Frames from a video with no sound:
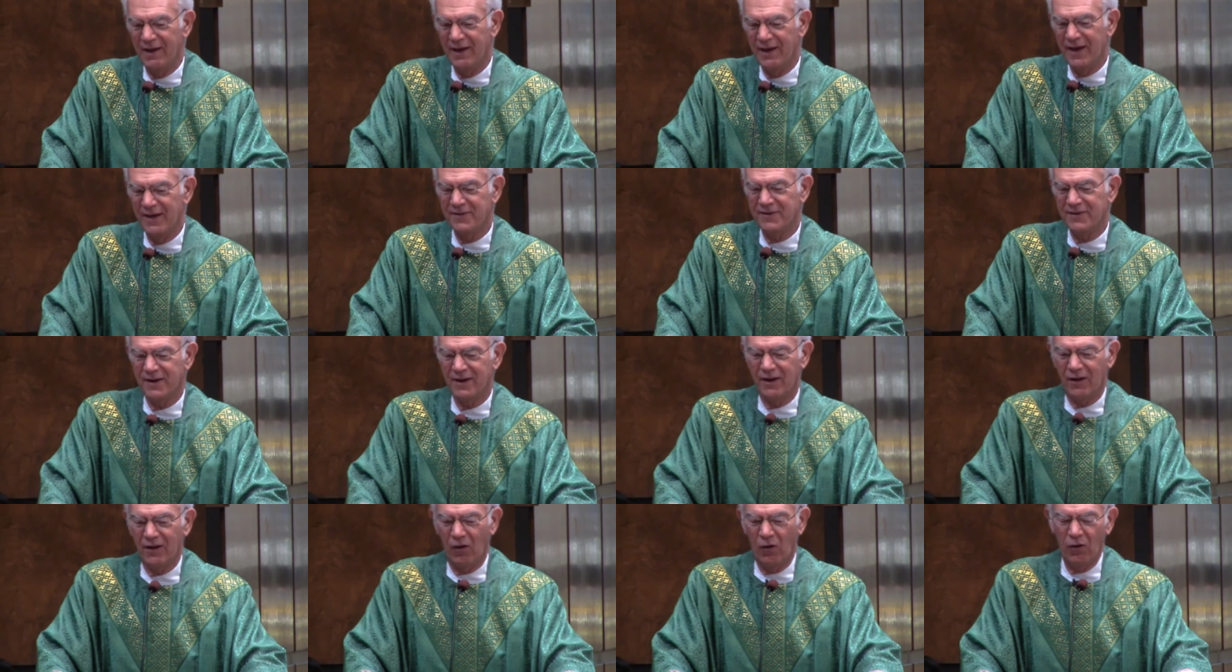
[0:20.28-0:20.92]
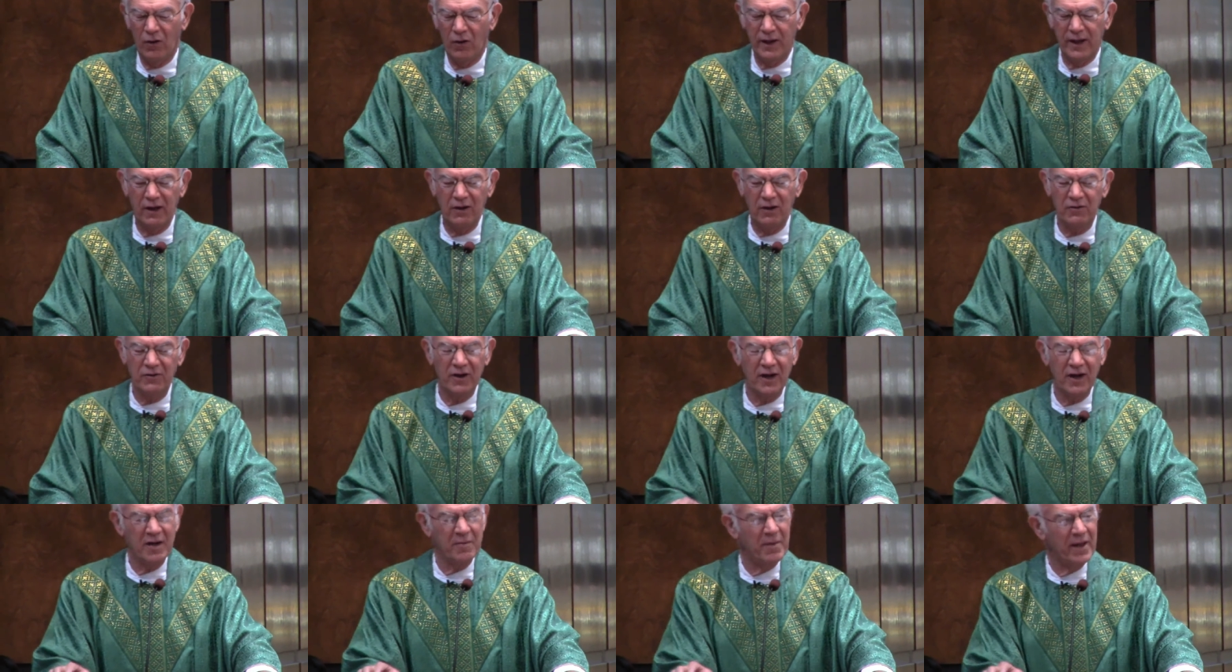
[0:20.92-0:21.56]
He's an
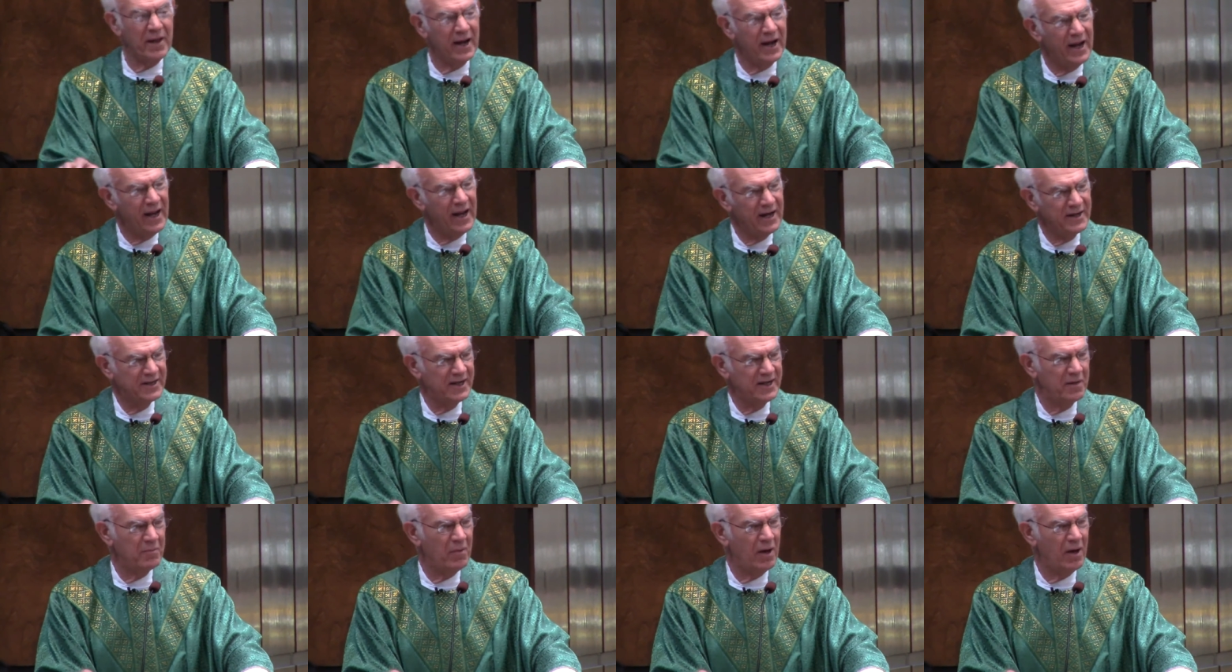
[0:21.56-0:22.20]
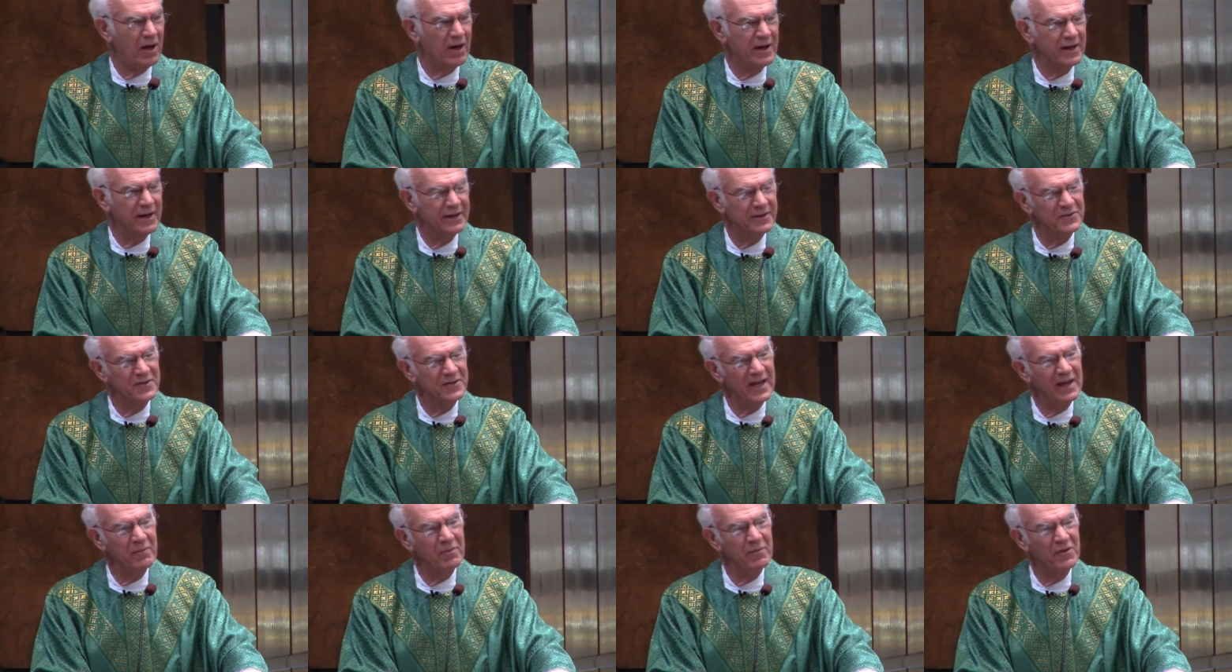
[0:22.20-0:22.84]
elderly Benedictine monk. His
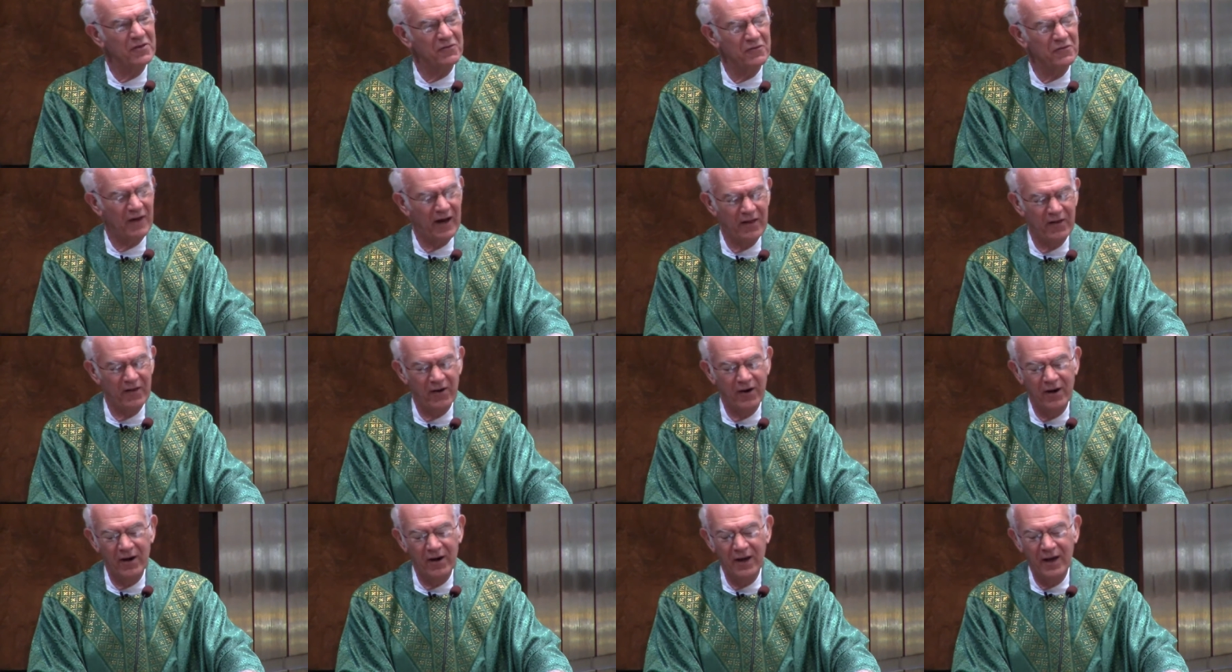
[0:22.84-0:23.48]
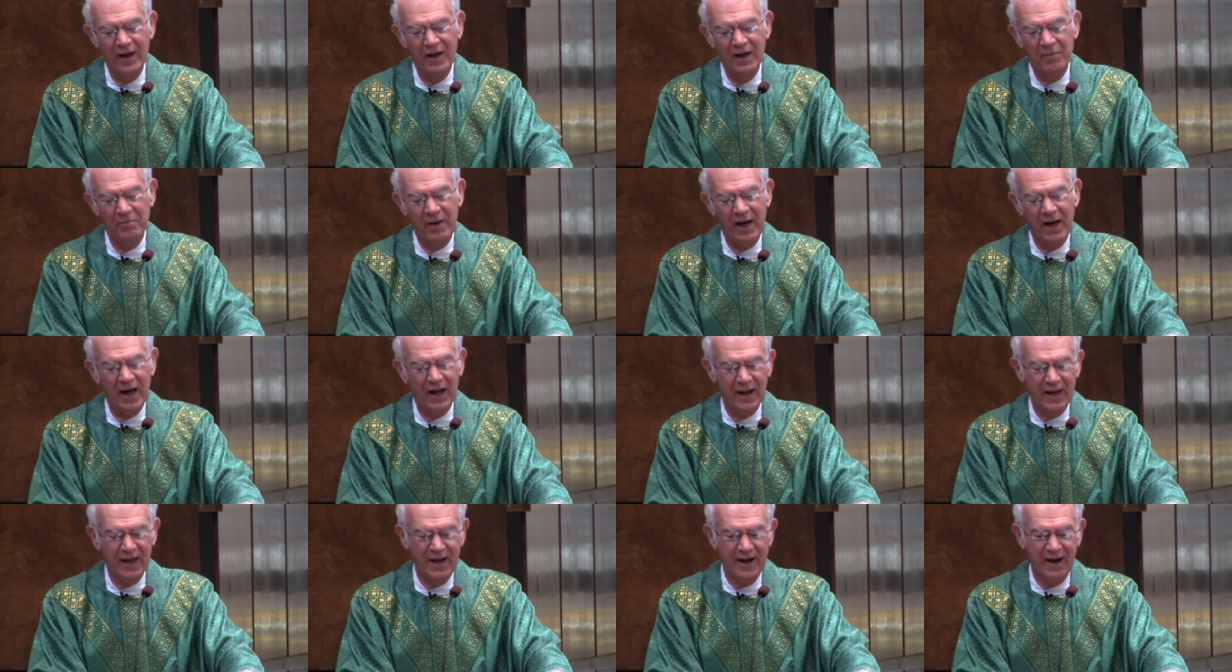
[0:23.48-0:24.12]
name was Father
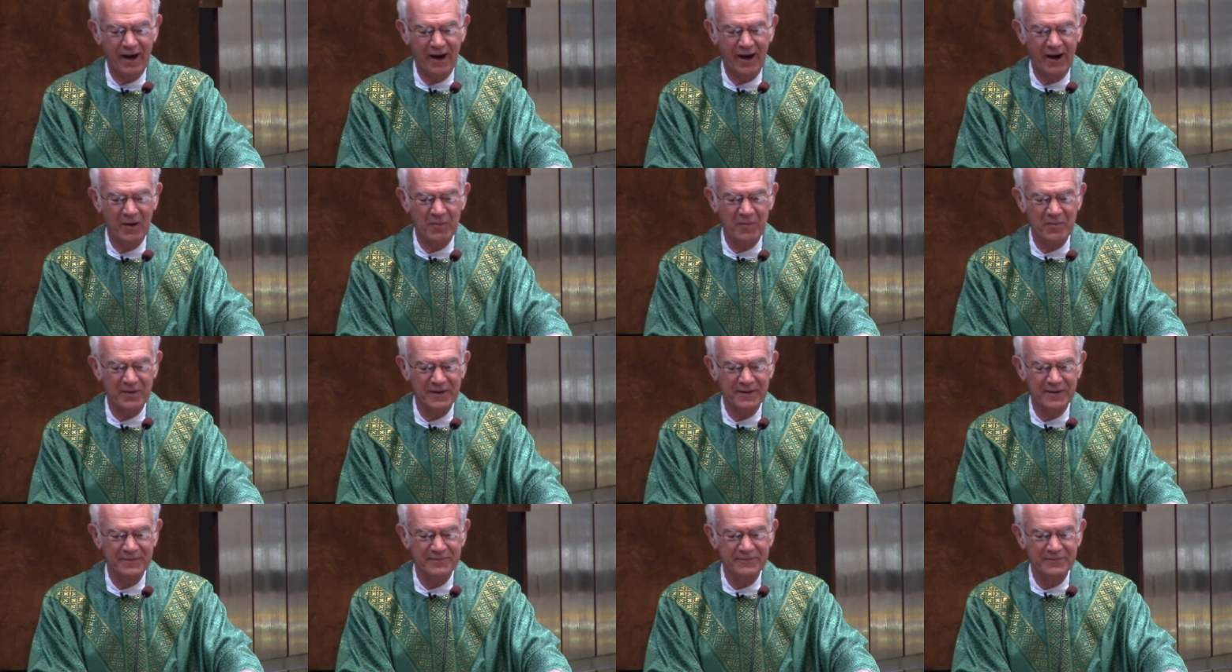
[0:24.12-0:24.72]
Polycarp.